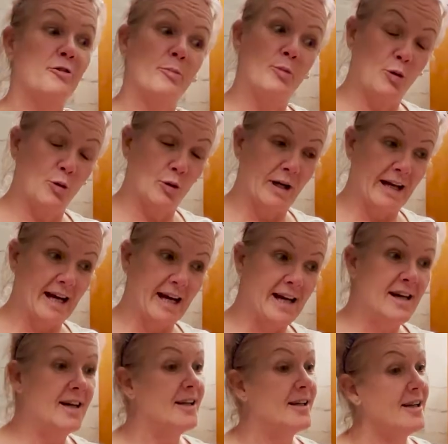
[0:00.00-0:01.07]

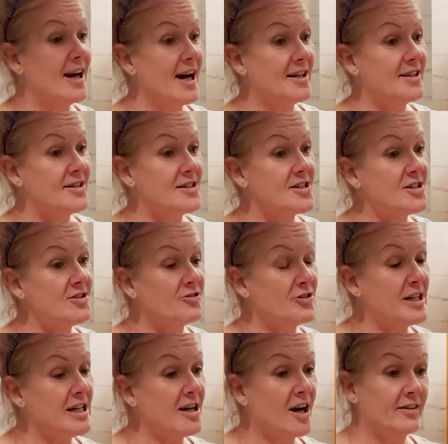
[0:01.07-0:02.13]
poorly and
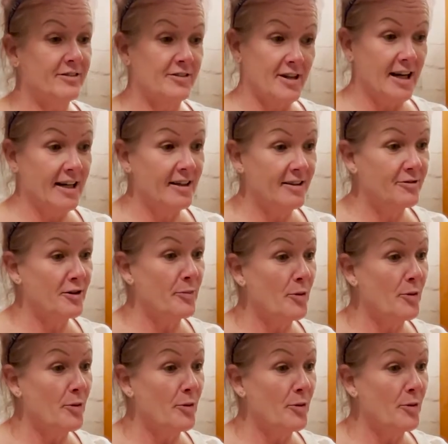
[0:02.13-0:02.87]
recovering from